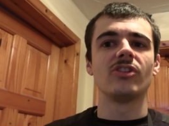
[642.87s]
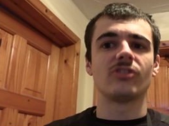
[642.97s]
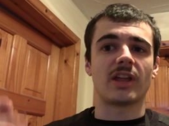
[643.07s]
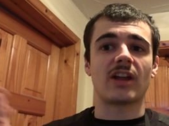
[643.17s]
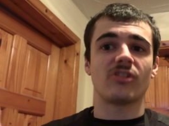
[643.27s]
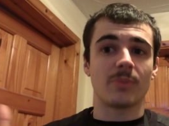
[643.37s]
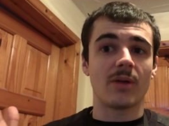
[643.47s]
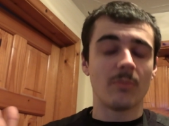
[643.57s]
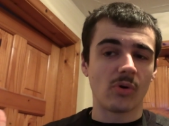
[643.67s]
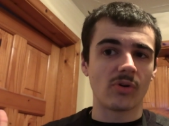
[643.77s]
So they actually
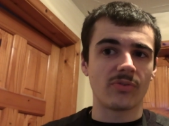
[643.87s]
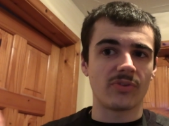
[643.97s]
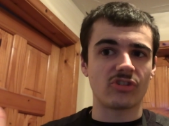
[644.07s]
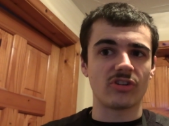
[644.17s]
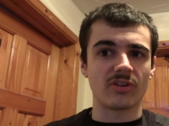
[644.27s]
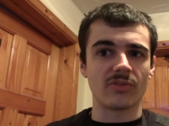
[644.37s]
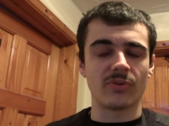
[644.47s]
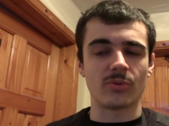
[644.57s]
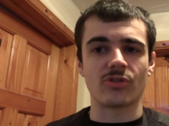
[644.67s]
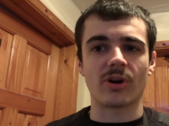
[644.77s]
become more efficient at
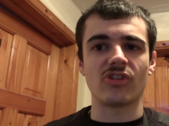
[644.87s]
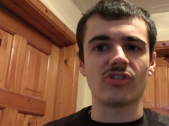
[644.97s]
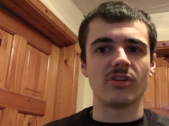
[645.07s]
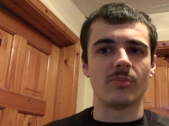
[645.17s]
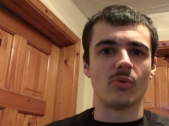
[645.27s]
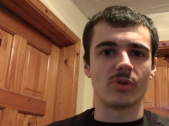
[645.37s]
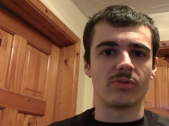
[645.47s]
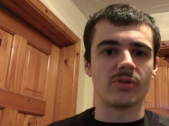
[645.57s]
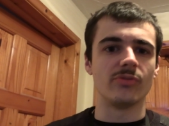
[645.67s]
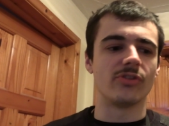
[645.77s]
filtration the more
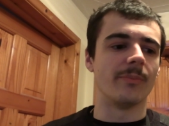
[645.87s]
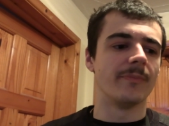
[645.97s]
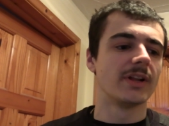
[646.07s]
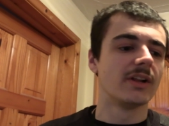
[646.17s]
you use them.